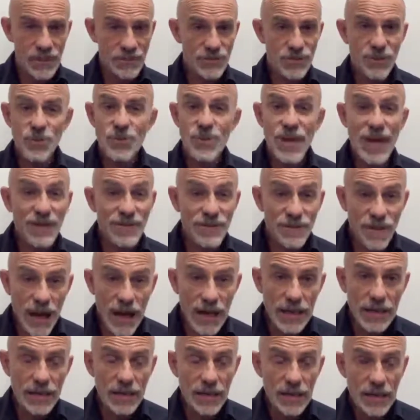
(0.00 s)
to their
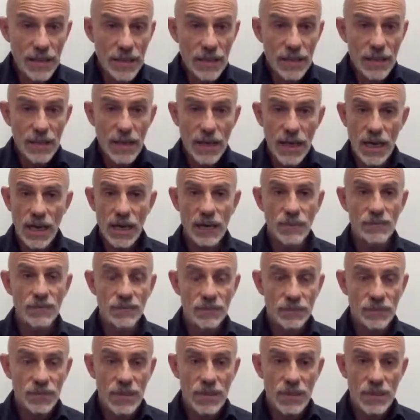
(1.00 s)
fate,
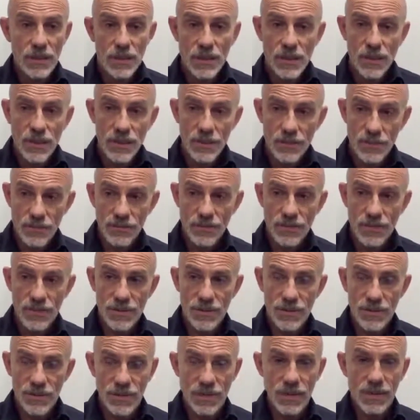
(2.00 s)

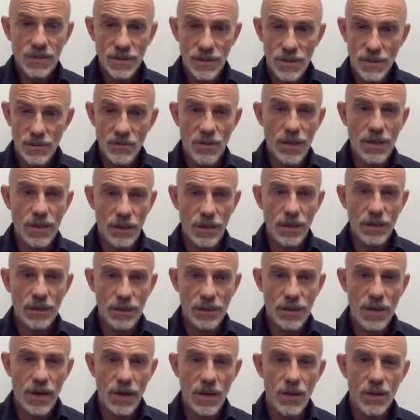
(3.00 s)
to give it a red
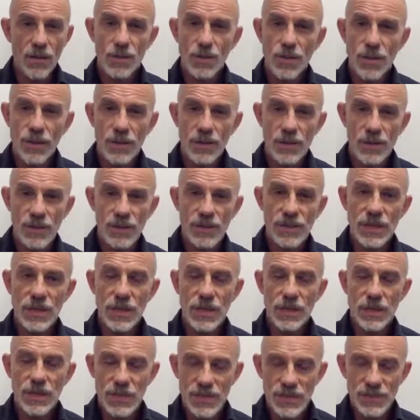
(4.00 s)
hot go, because there
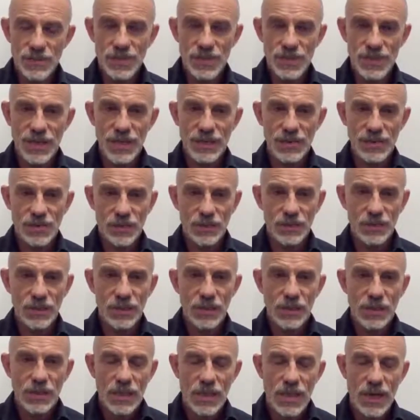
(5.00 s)
is potential
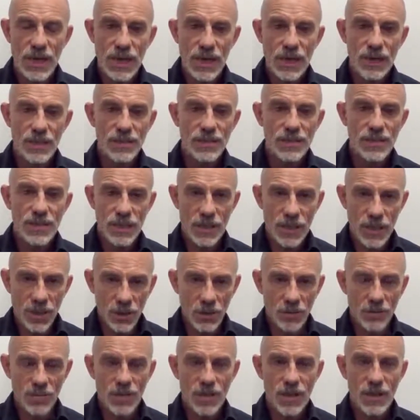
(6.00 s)
to
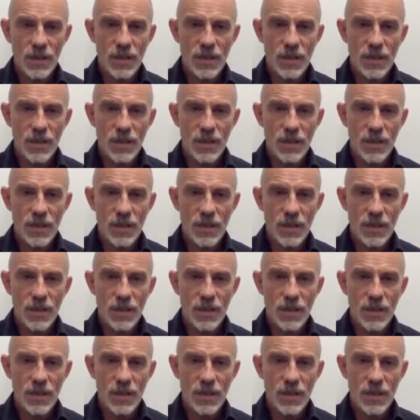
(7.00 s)
help